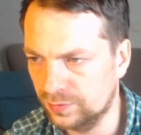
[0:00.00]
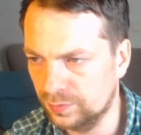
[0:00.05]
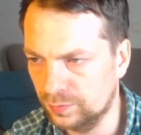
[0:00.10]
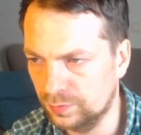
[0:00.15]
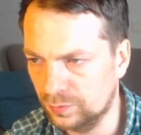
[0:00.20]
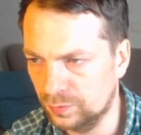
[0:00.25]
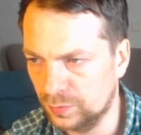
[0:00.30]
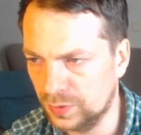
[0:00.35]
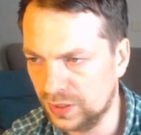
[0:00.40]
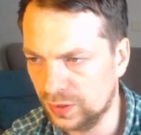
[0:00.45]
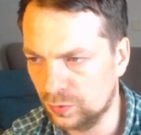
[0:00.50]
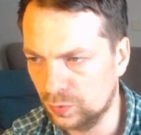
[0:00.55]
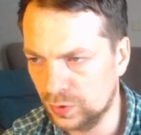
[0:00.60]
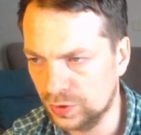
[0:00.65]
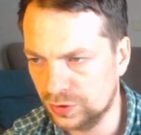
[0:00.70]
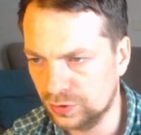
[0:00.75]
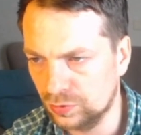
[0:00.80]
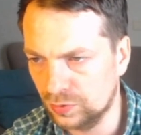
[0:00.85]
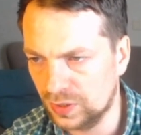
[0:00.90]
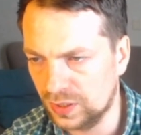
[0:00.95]
Black
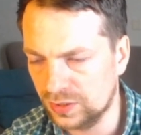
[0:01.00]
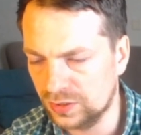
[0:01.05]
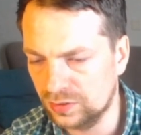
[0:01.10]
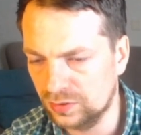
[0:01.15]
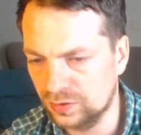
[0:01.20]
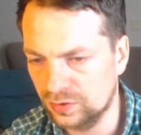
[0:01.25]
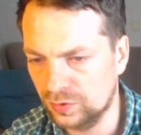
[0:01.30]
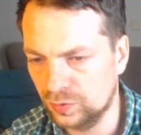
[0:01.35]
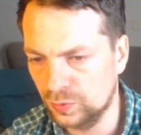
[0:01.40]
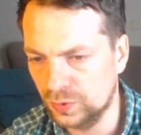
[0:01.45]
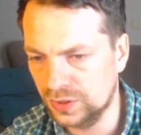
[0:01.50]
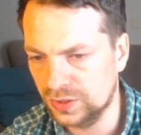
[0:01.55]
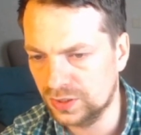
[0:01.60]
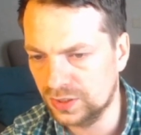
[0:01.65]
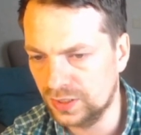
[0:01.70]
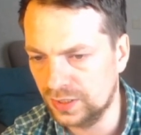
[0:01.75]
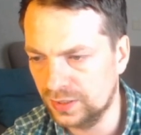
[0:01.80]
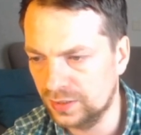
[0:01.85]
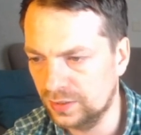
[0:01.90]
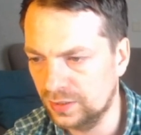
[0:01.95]
wants to castle queen
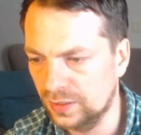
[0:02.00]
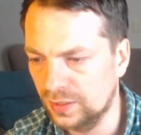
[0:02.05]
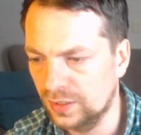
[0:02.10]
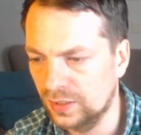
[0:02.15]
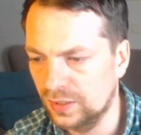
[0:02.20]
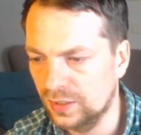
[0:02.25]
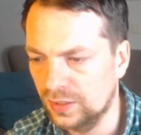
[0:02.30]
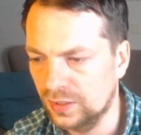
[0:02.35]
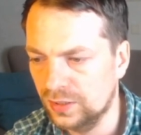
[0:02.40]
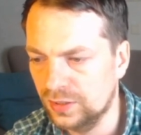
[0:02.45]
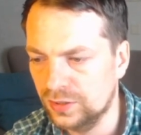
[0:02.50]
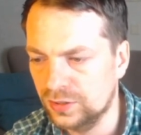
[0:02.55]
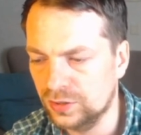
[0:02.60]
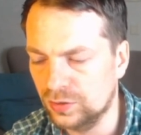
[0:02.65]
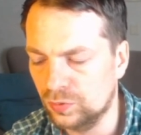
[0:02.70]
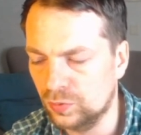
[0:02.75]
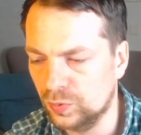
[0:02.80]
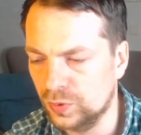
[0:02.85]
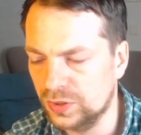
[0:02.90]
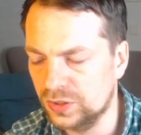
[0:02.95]
side. So
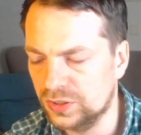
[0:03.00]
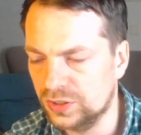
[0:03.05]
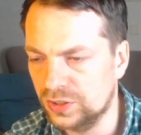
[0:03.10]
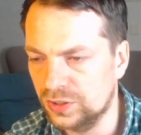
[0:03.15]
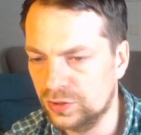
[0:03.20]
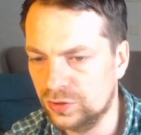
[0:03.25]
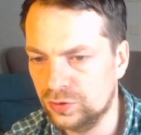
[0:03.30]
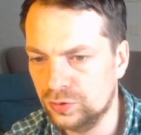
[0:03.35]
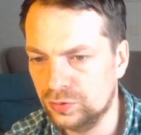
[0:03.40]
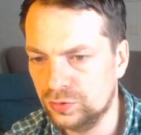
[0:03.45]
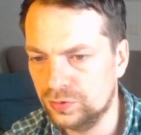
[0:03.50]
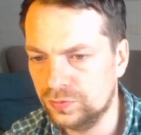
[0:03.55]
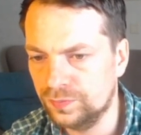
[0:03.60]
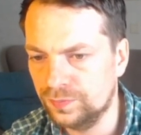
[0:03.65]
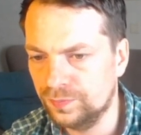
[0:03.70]
queen c2,